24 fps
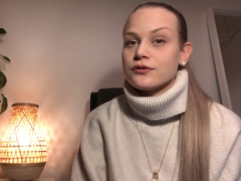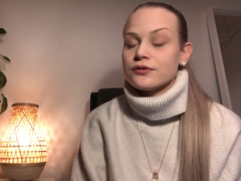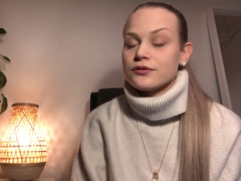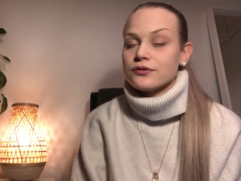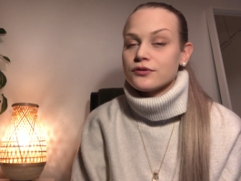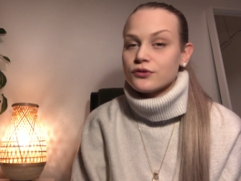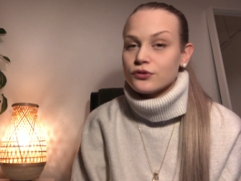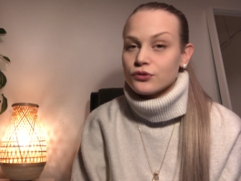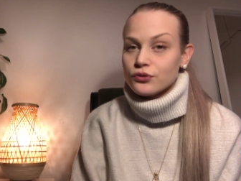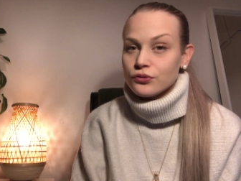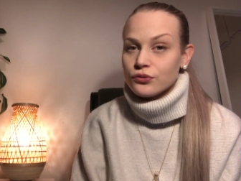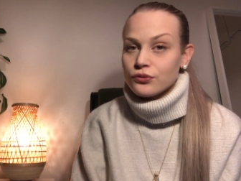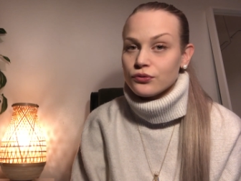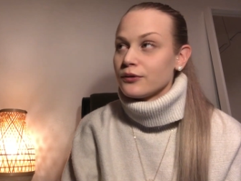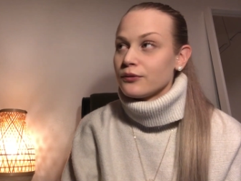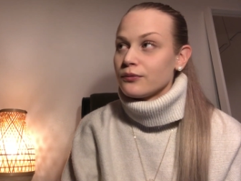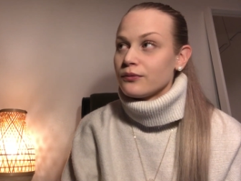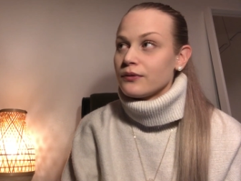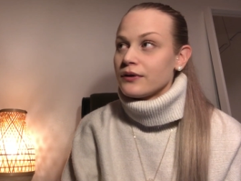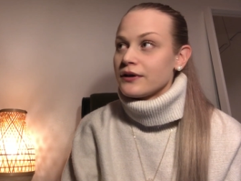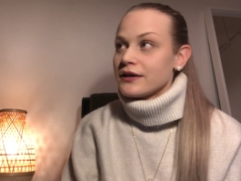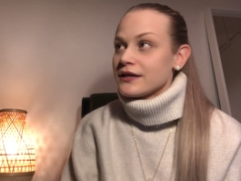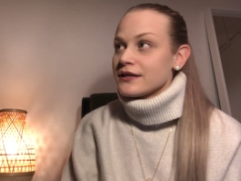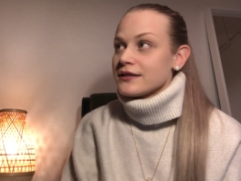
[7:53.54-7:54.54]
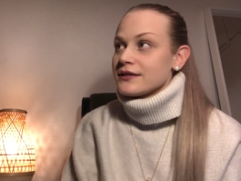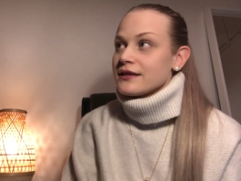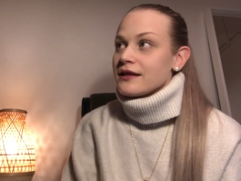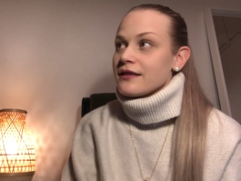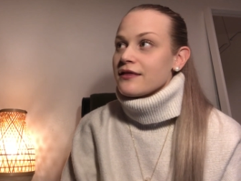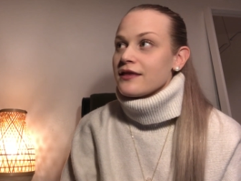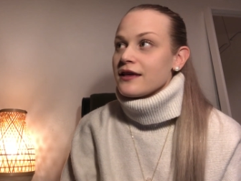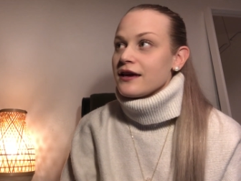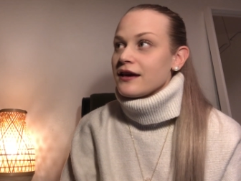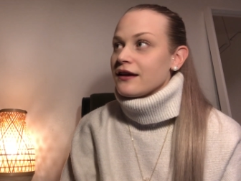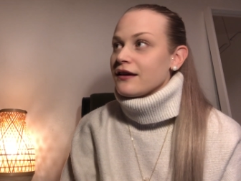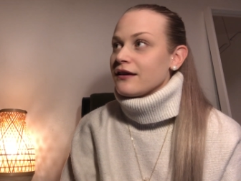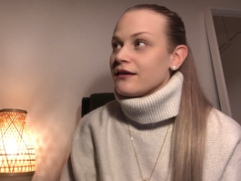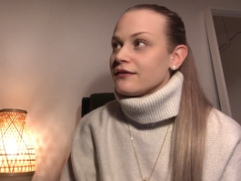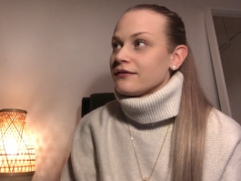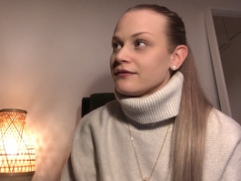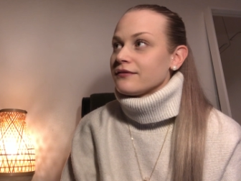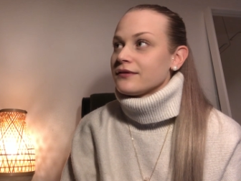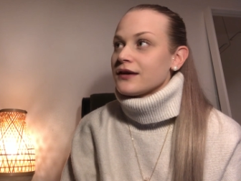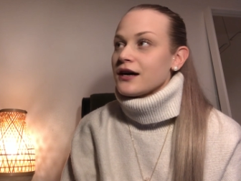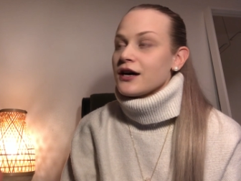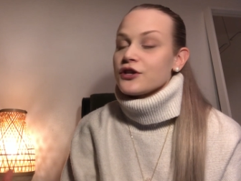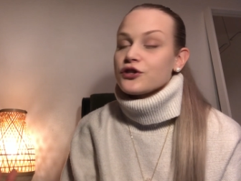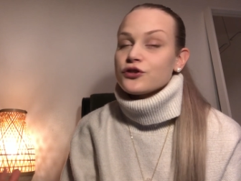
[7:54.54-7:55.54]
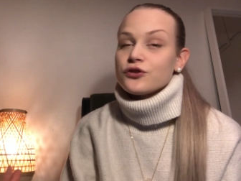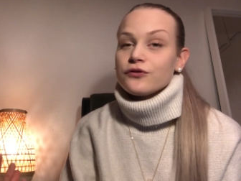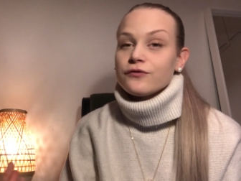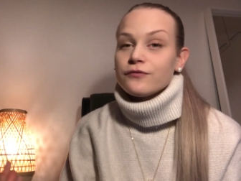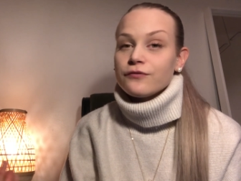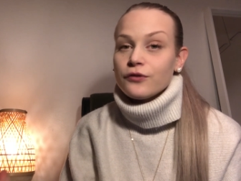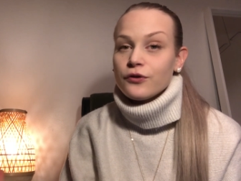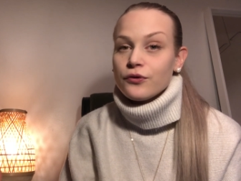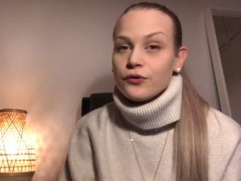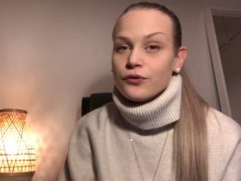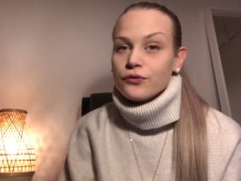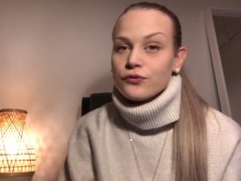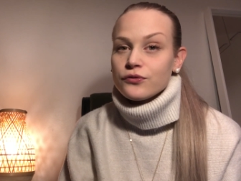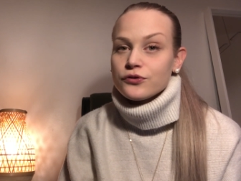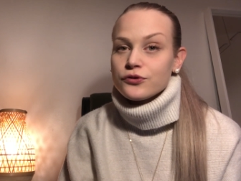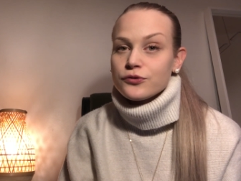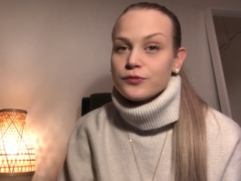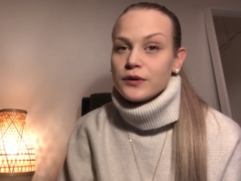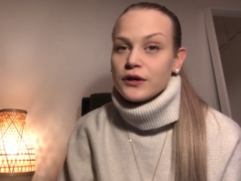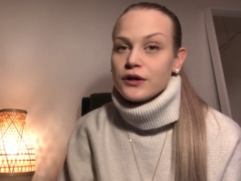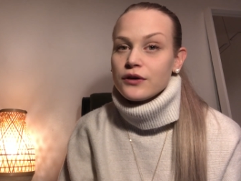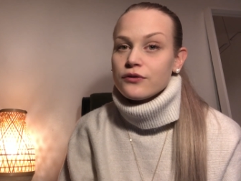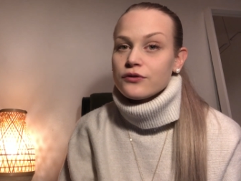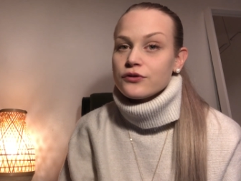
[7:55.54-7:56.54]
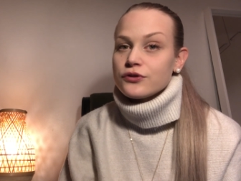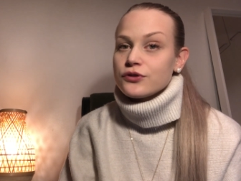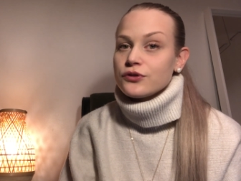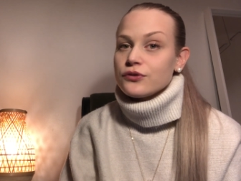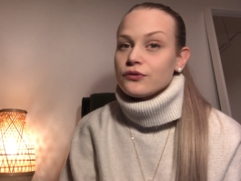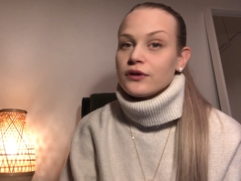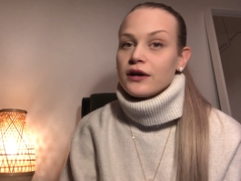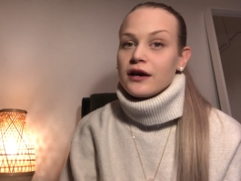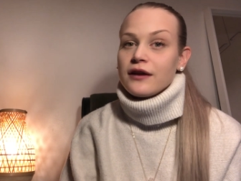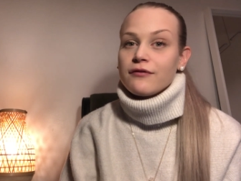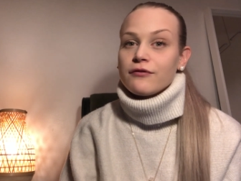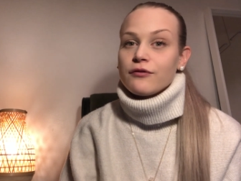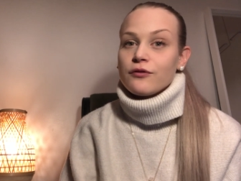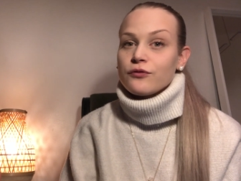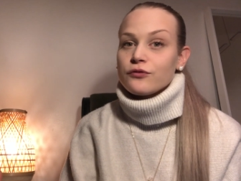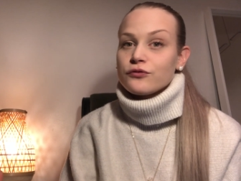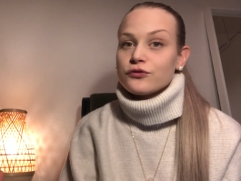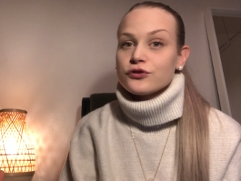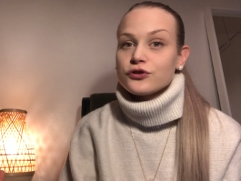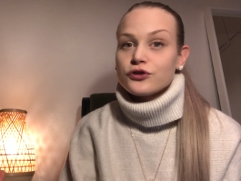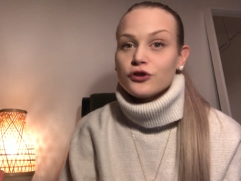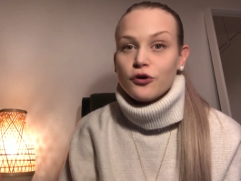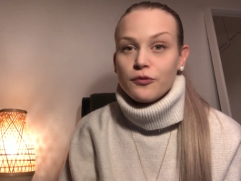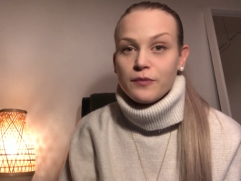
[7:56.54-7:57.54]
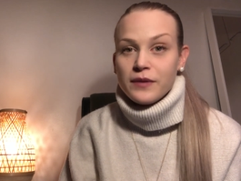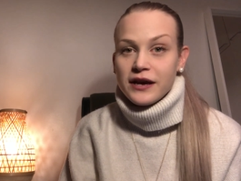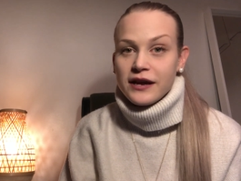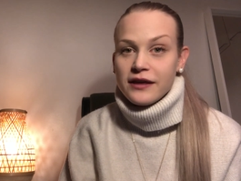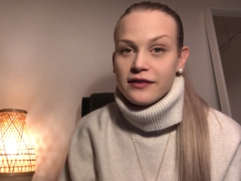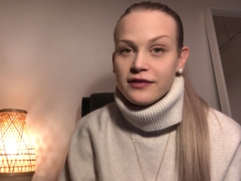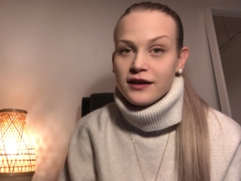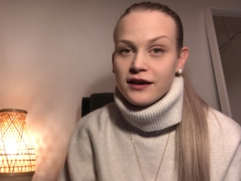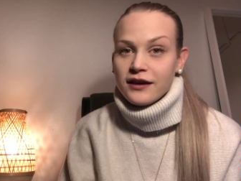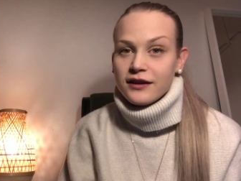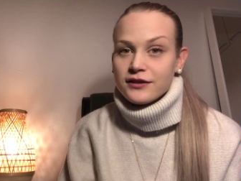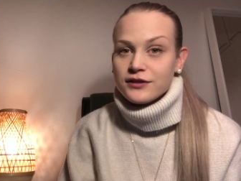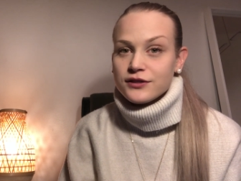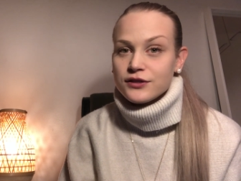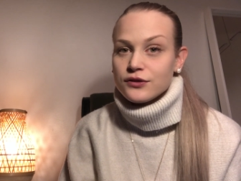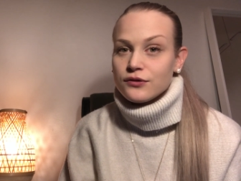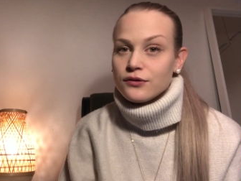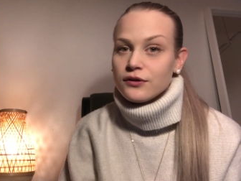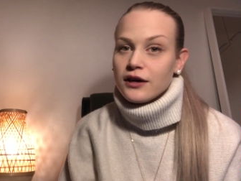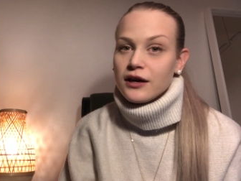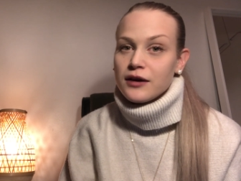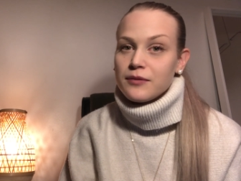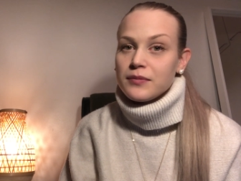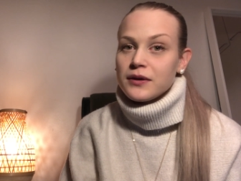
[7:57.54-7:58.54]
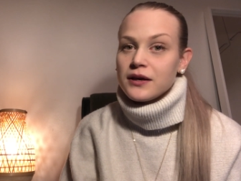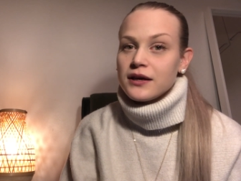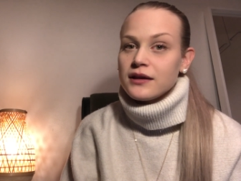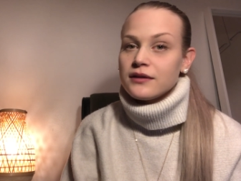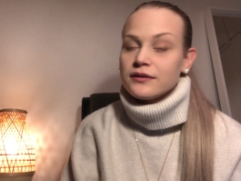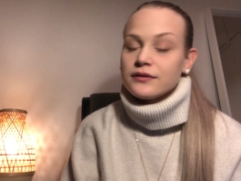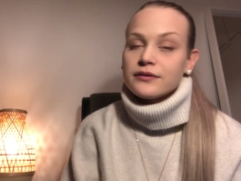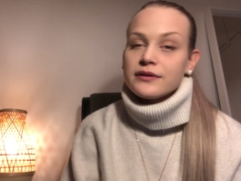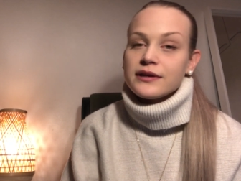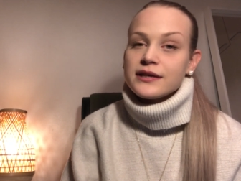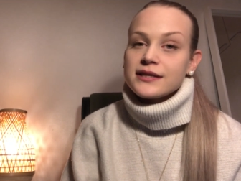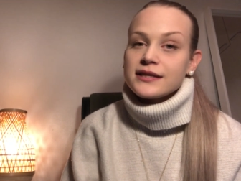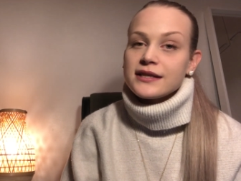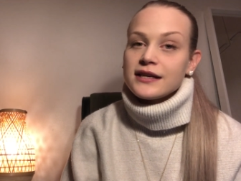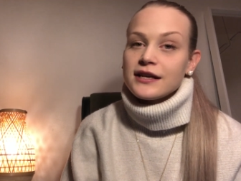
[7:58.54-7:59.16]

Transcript: do, what is the thing I should focus, because you can focus so many things. You can be interested